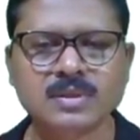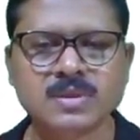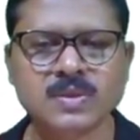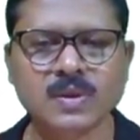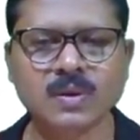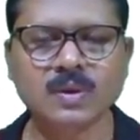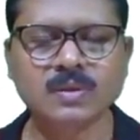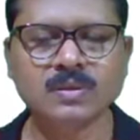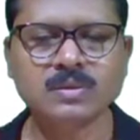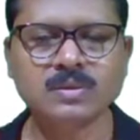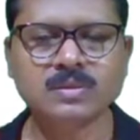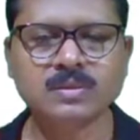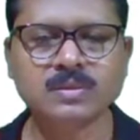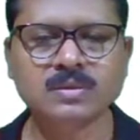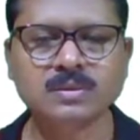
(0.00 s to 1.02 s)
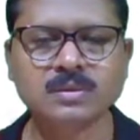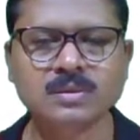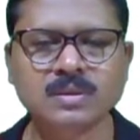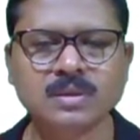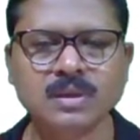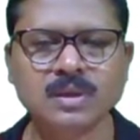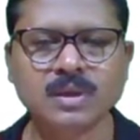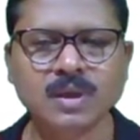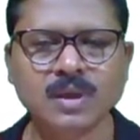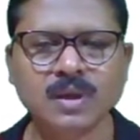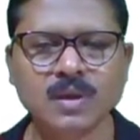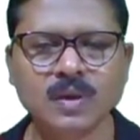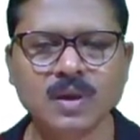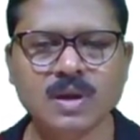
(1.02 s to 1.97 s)
So
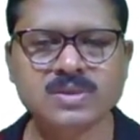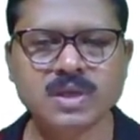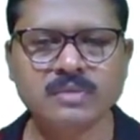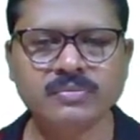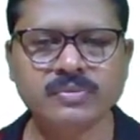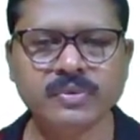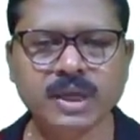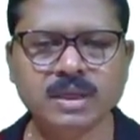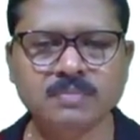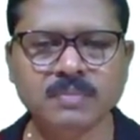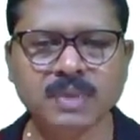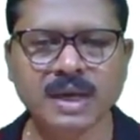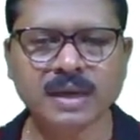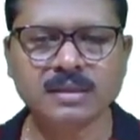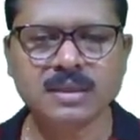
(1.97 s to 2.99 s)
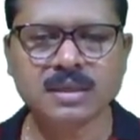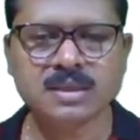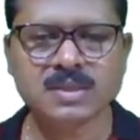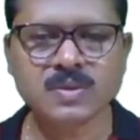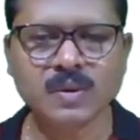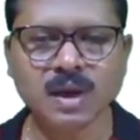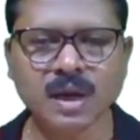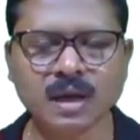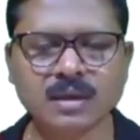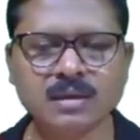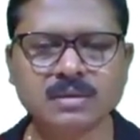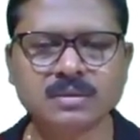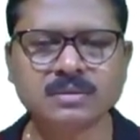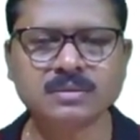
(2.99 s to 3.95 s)
loss of heat by this
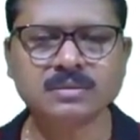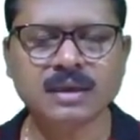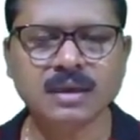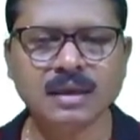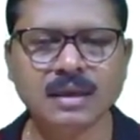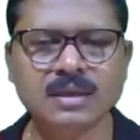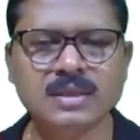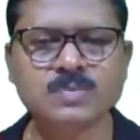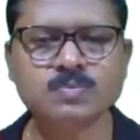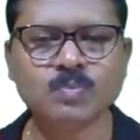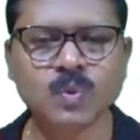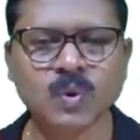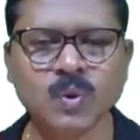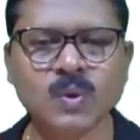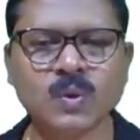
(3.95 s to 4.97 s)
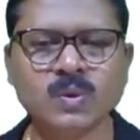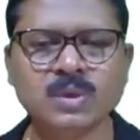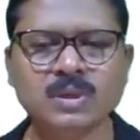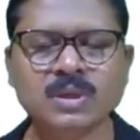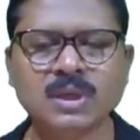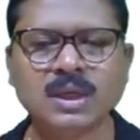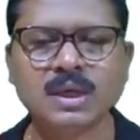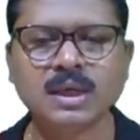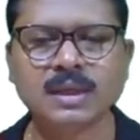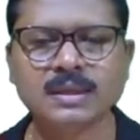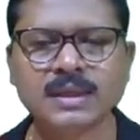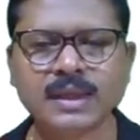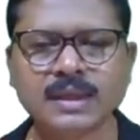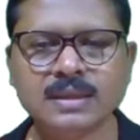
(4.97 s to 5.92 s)
coil is more
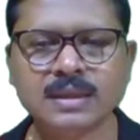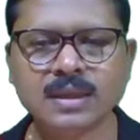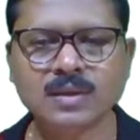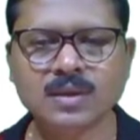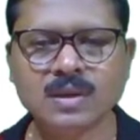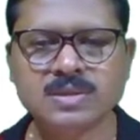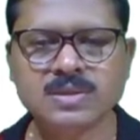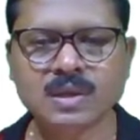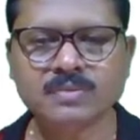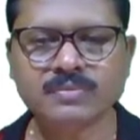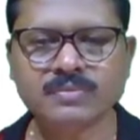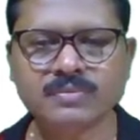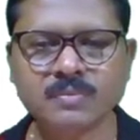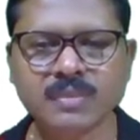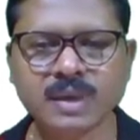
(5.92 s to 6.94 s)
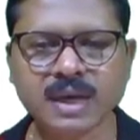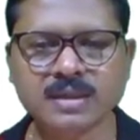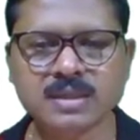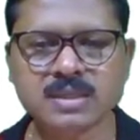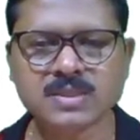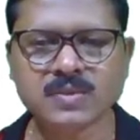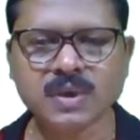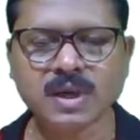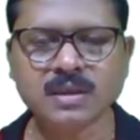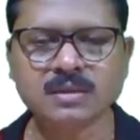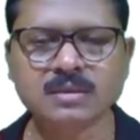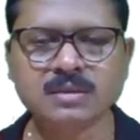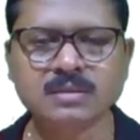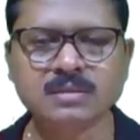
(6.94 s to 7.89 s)
than the loss of heat by this
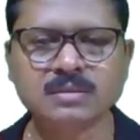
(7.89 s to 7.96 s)
coil.